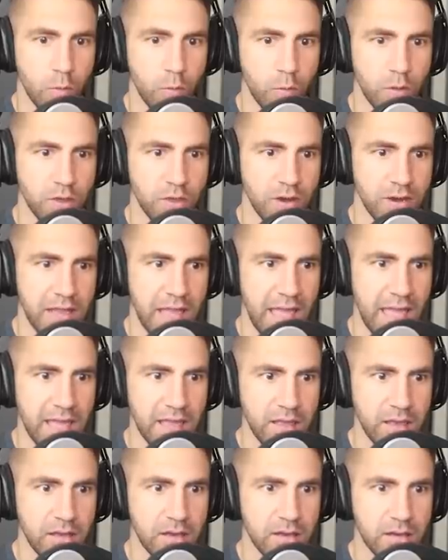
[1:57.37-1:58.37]
With our
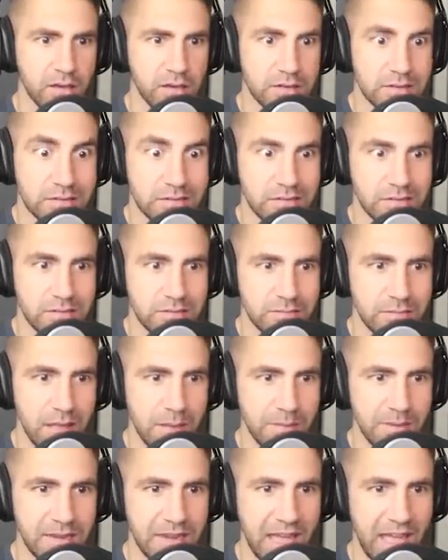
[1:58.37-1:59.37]
gang?
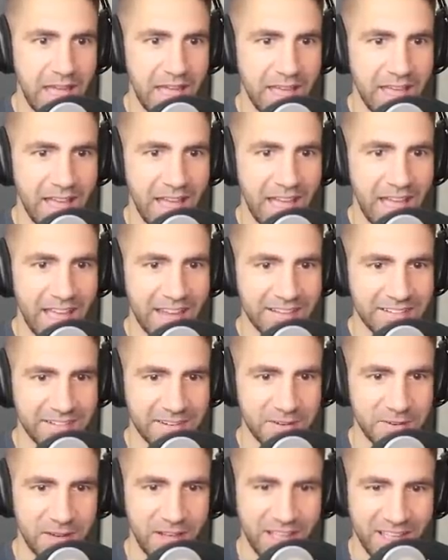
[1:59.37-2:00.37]
Maybe not. I don't
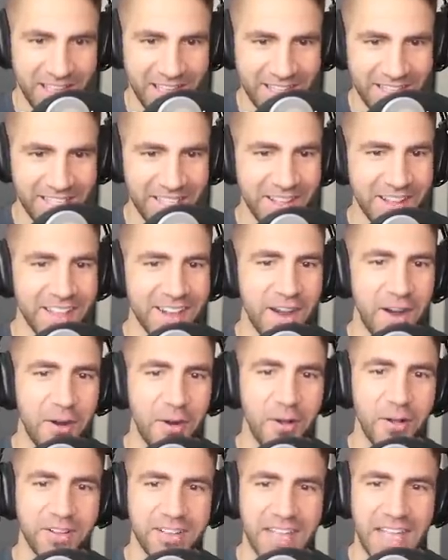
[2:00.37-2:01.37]
know. Look at our
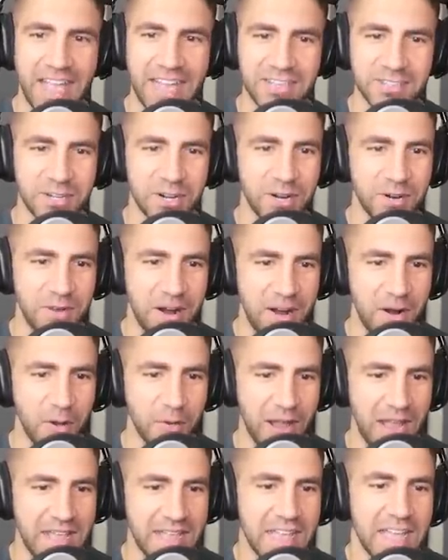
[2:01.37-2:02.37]
old gang turn around.
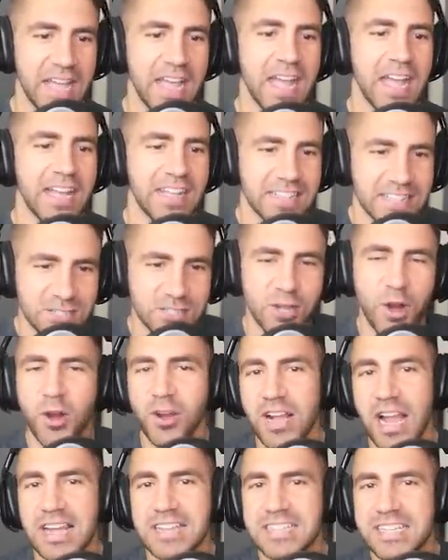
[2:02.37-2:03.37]
Okay, the
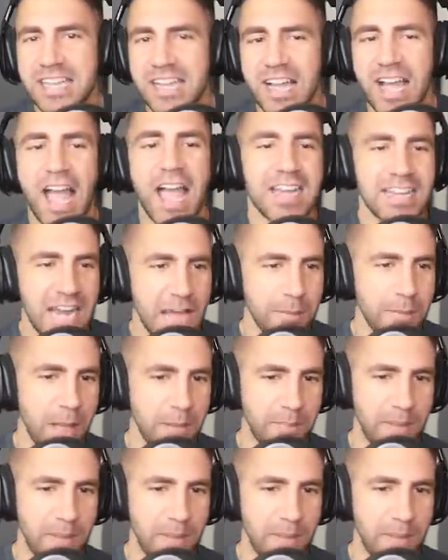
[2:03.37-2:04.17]
shark idea, not my